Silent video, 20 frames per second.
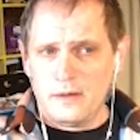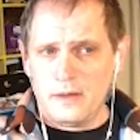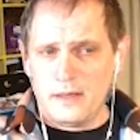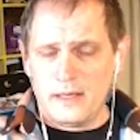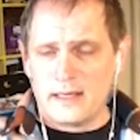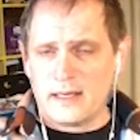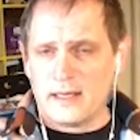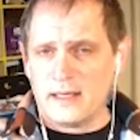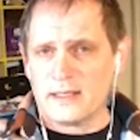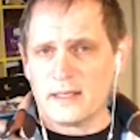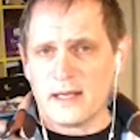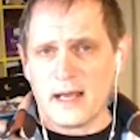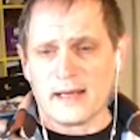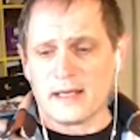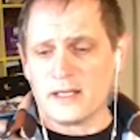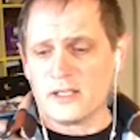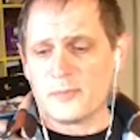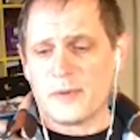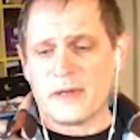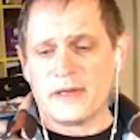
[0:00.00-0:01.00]
I
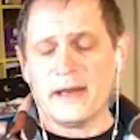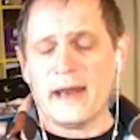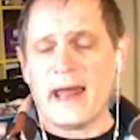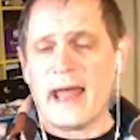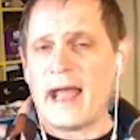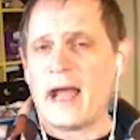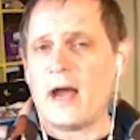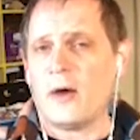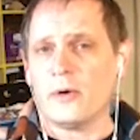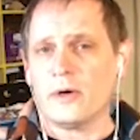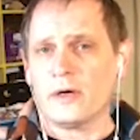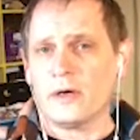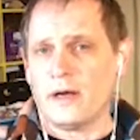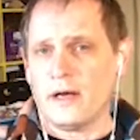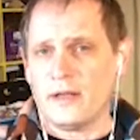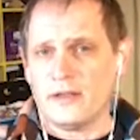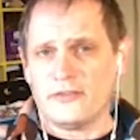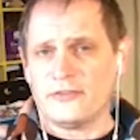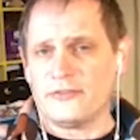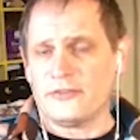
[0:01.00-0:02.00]
can spend an hour
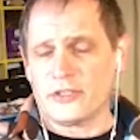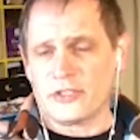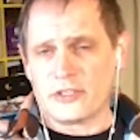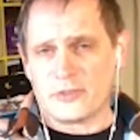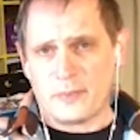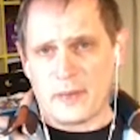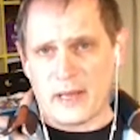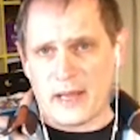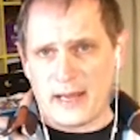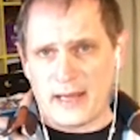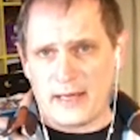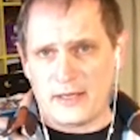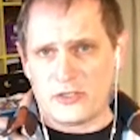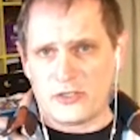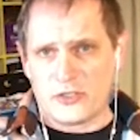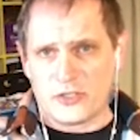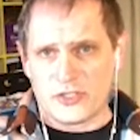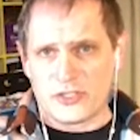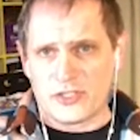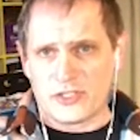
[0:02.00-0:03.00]
on the first
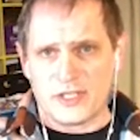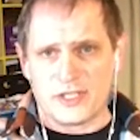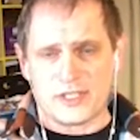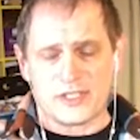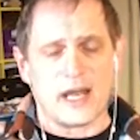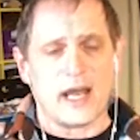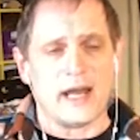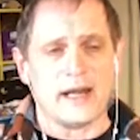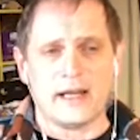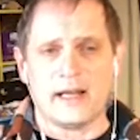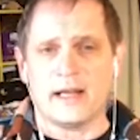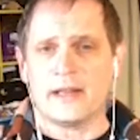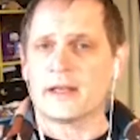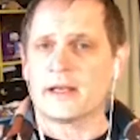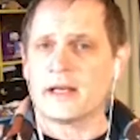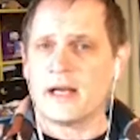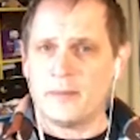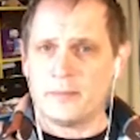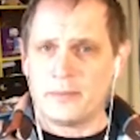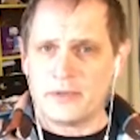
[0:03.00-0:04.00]
page just deciding on
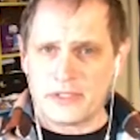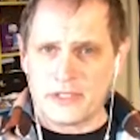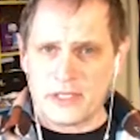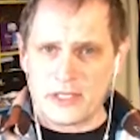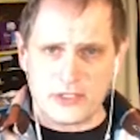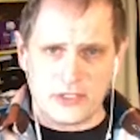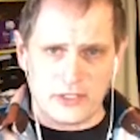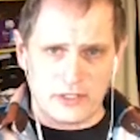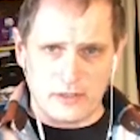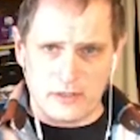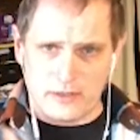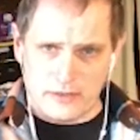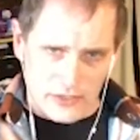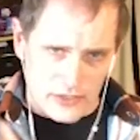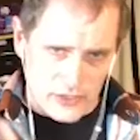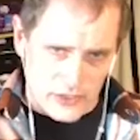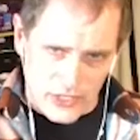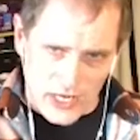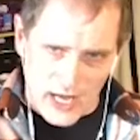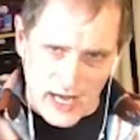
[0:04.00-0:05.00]
the composition, the
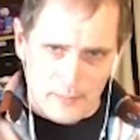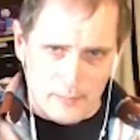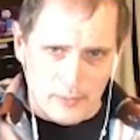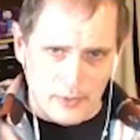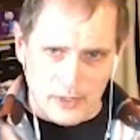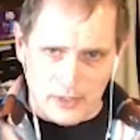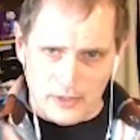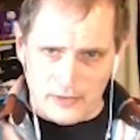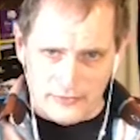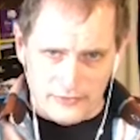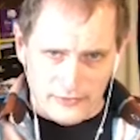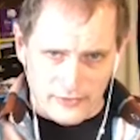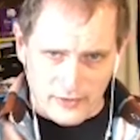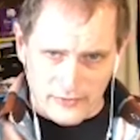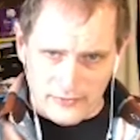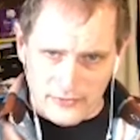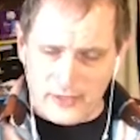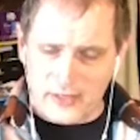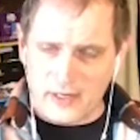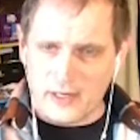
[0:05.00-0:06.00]
shape of
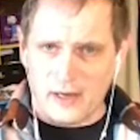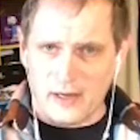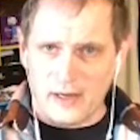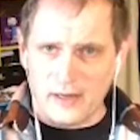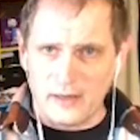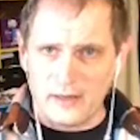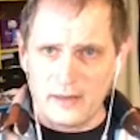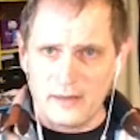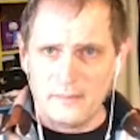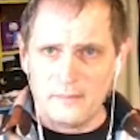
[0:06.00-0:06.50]
the cut.